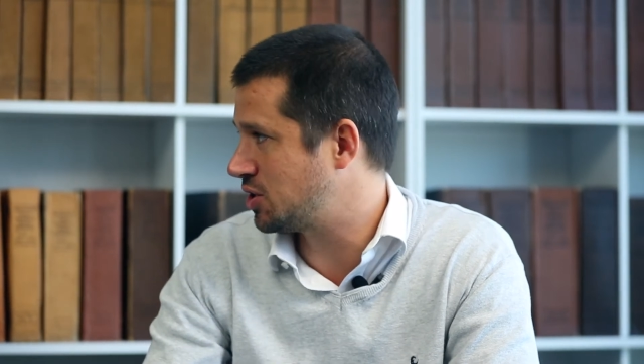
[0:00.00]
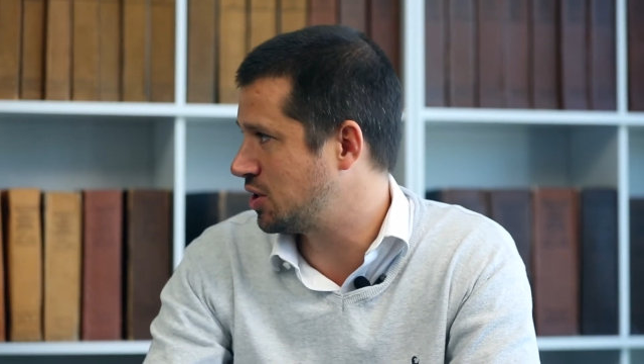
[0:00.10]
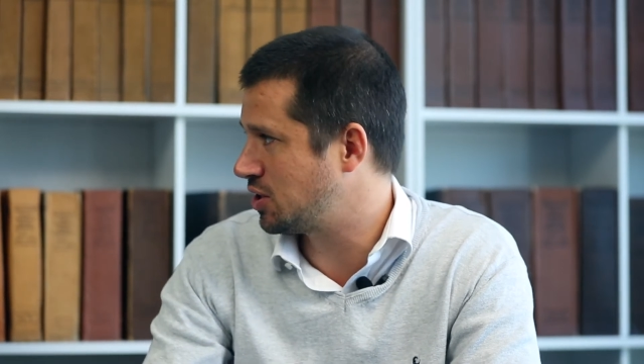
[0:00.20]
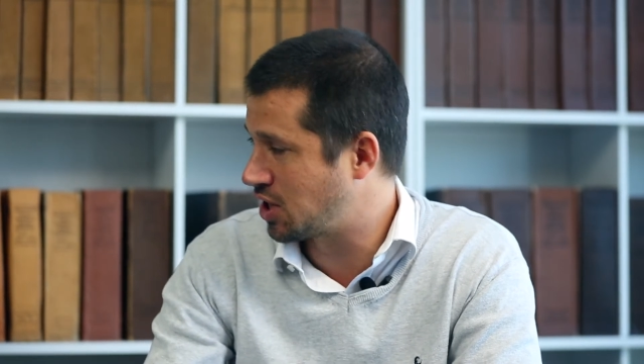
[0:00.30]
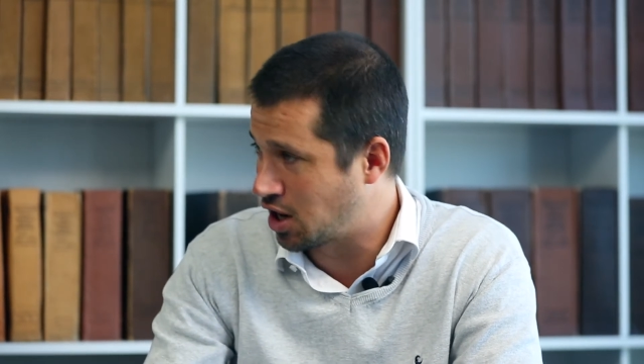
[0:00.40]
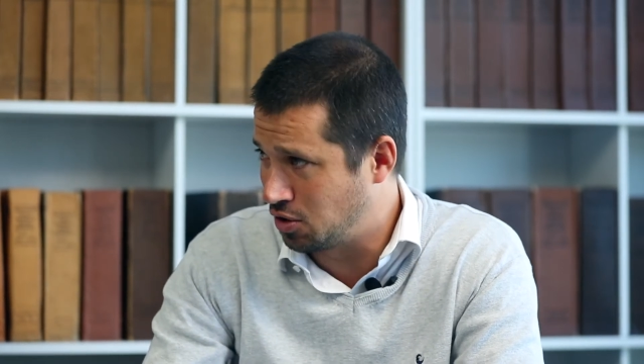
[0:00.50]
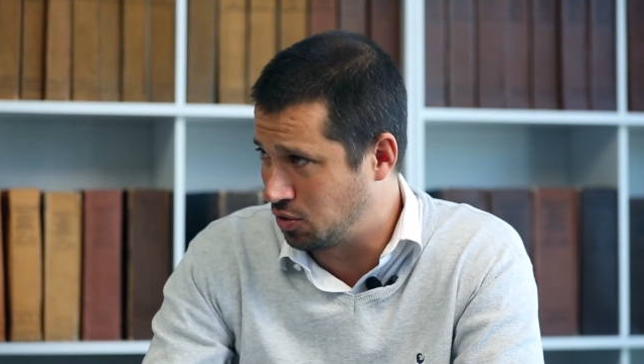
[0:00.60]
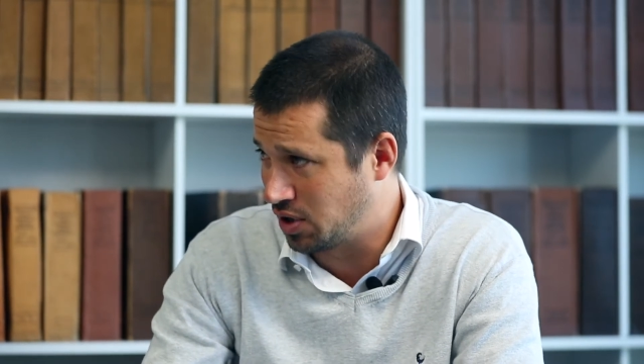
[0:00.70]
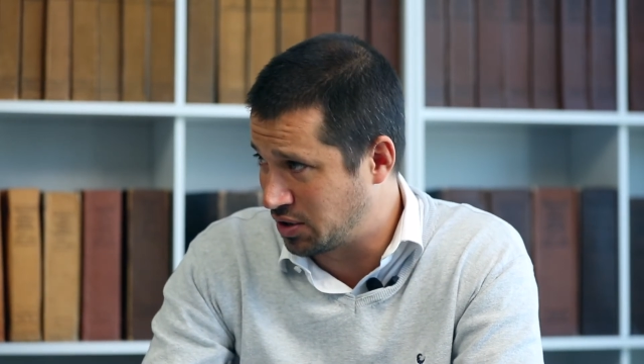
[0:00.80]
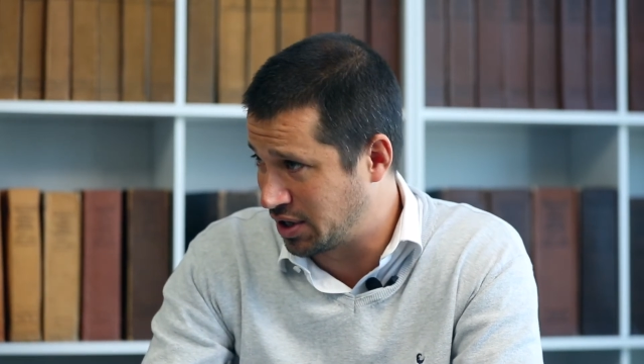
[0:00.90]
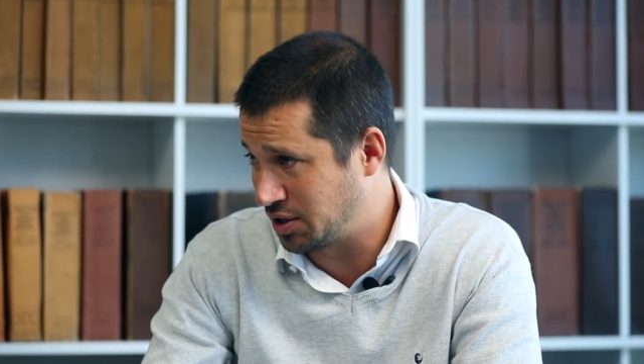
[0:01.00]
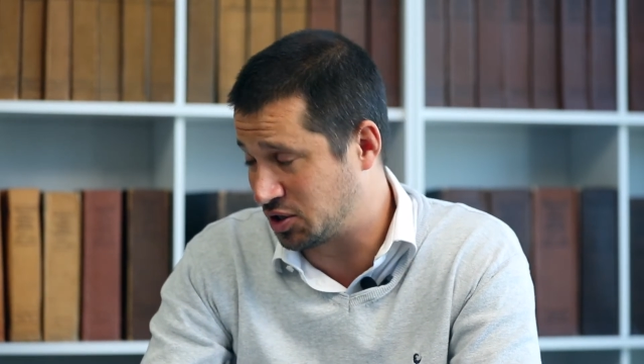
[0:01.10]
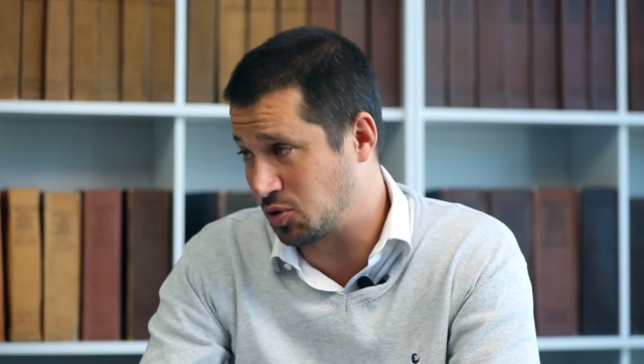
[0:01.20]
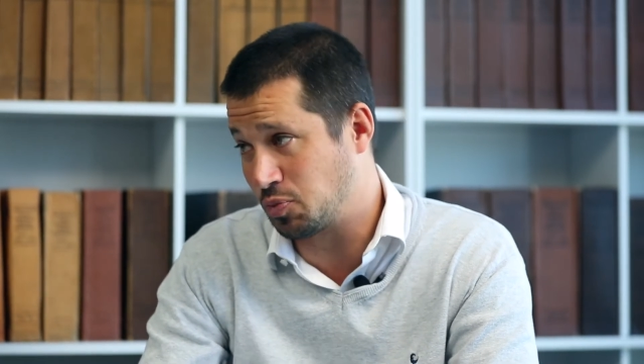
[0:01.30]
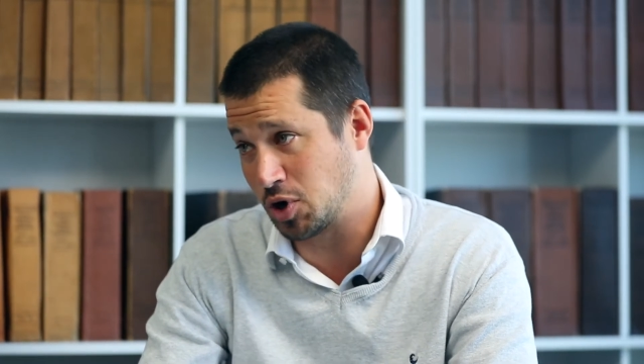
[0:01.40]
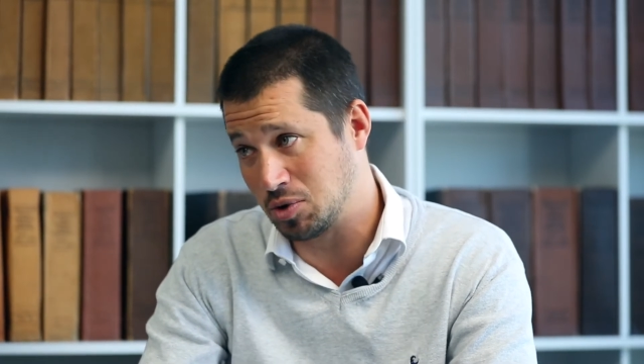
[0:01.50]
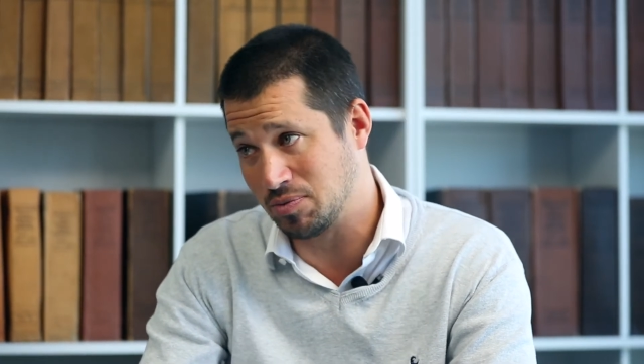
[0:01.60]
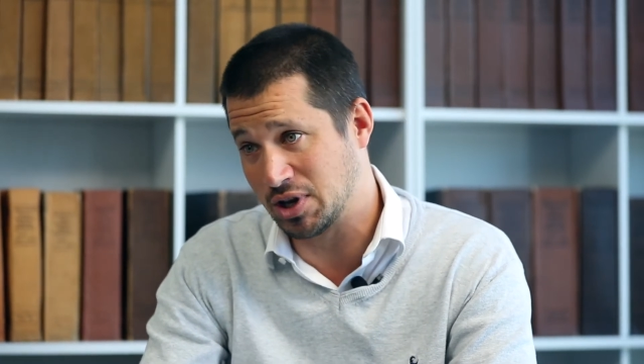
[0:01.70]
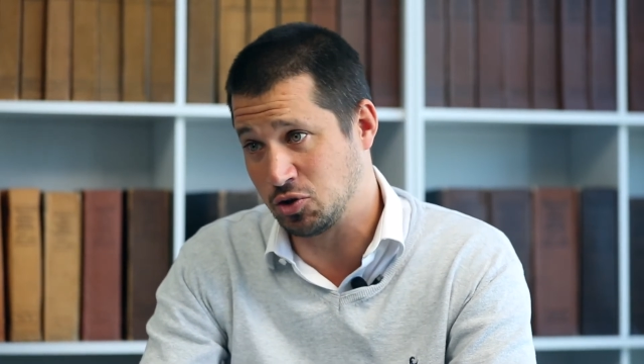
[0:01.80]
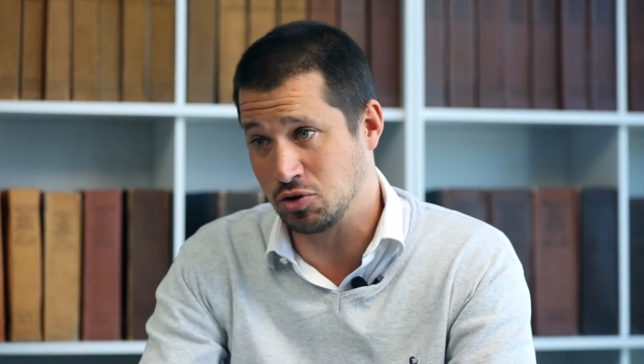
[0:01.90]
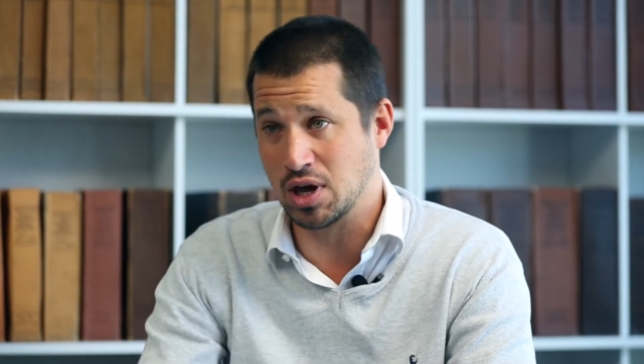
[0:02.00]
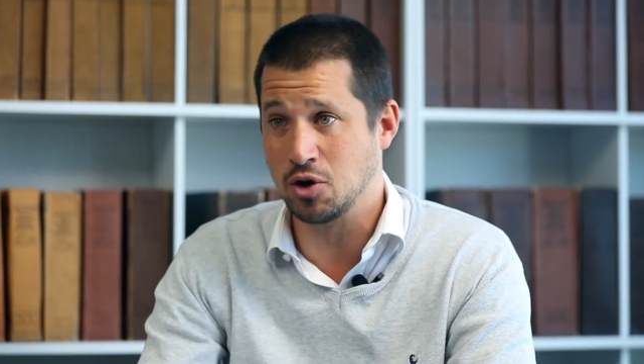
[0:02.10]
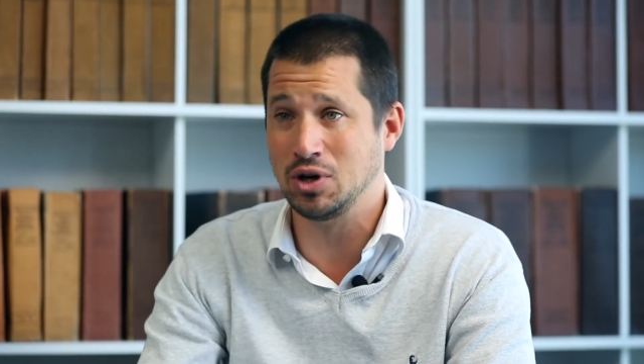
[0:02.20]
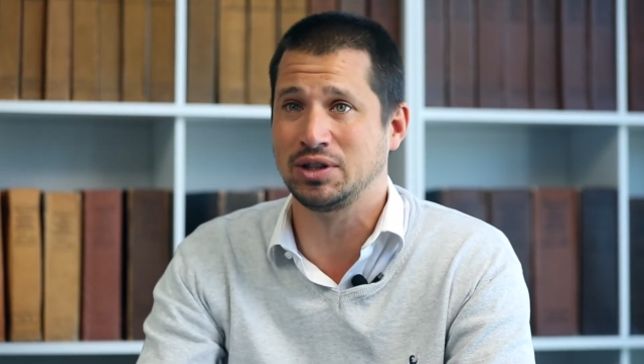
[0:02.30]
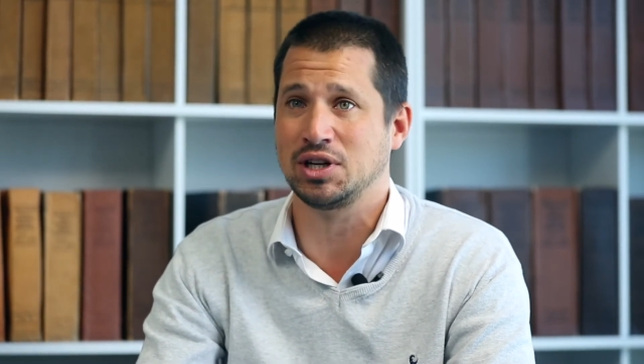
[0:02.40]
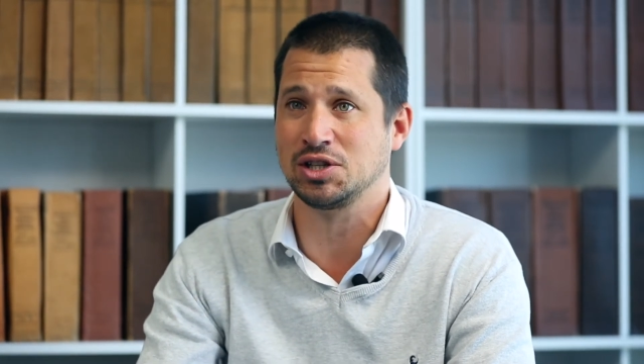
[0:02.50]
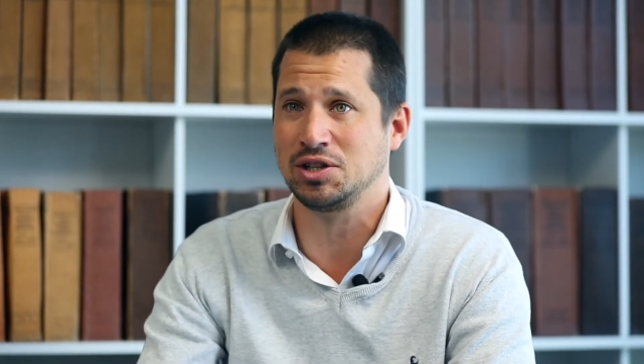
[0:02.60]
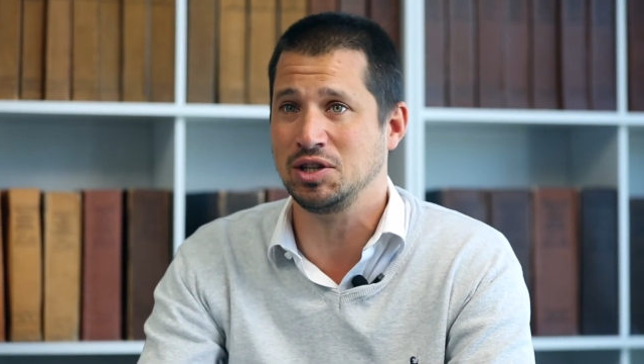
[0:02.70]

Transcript: I say, oh, okay, it's a problem that you're the only trustee,